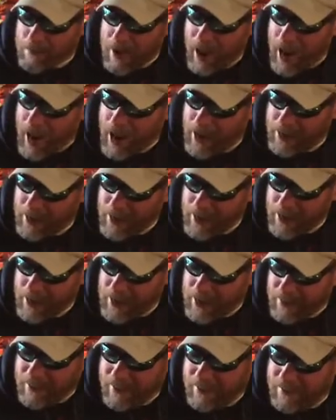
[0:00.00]
man,
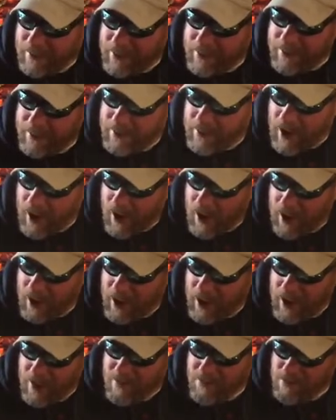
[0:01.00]
this is a
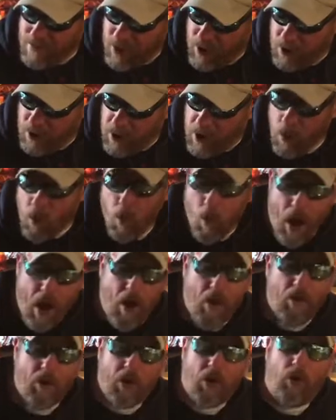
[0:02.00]
very
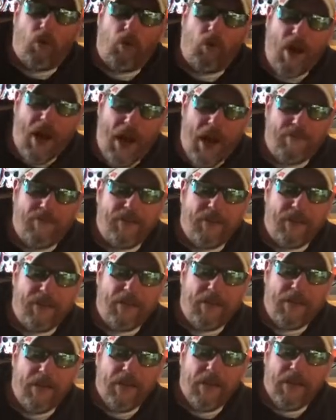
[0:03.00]
well-crafted
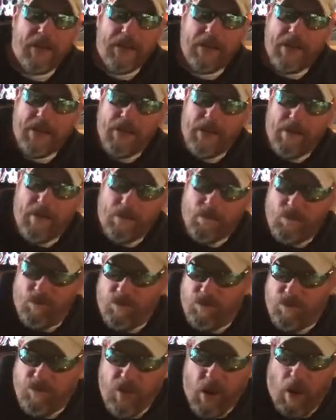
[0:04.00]

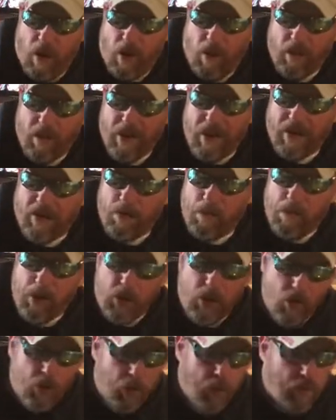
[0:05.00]
film. It's
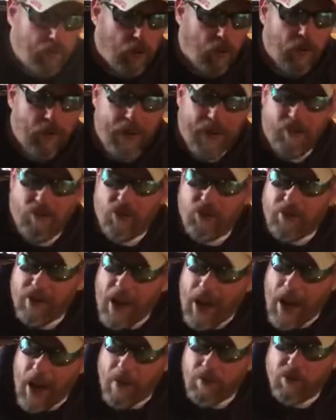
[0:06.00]
beautiful. It's
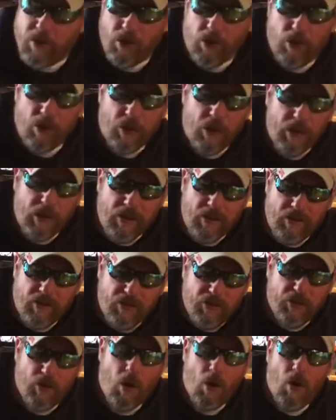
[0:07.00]
just absolutely
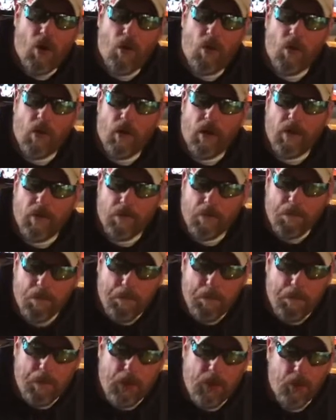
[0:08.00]
so
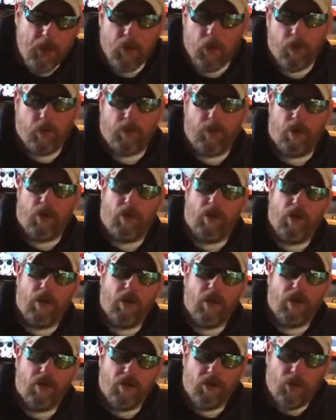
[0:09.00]
beautiful
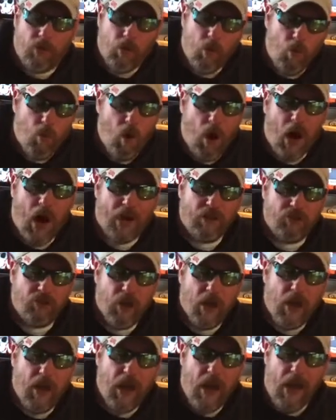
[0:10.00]
to watch.
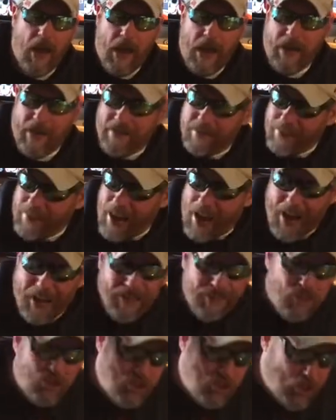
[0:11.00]
And it's not
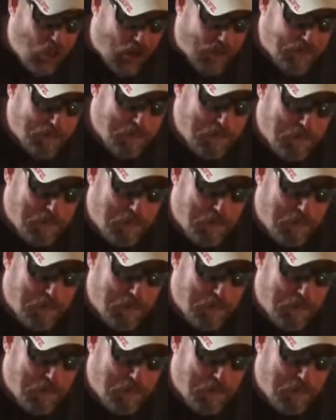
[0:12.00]
just